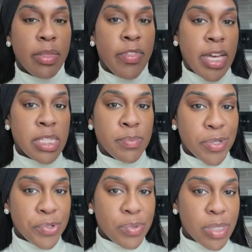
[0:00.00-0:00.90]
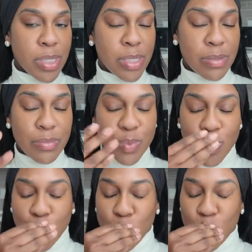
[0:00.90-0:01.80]
These boots,
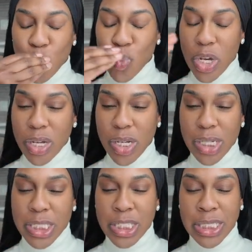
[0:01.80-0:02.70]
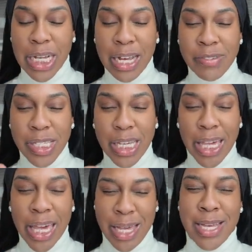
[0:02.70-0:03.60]
chef's
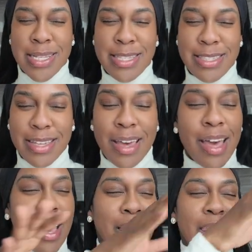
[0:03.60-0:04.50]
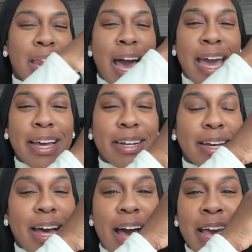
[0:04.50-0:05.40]
kiss. Like,
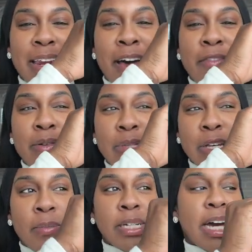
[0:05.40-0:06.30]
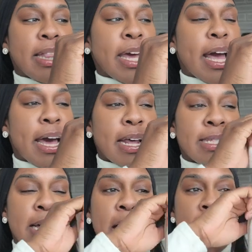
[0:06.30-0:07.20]
I love them so much. I think I got a
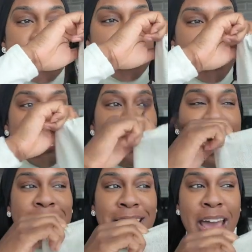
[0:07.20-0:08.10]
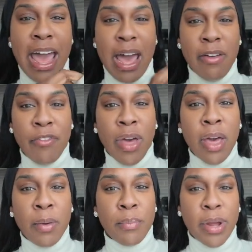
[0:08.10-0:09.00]
size 9.5.
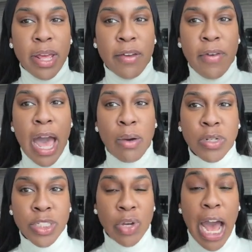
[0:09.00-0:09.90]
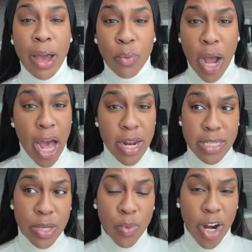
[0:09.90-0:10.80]
But if I was you, I would
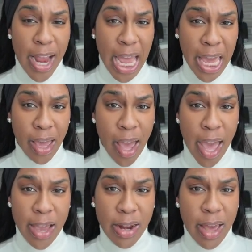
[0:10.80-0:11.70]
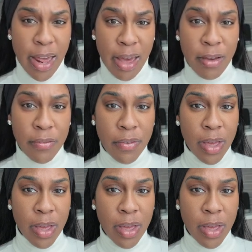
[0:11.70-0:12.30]
honestly wear an 8.5.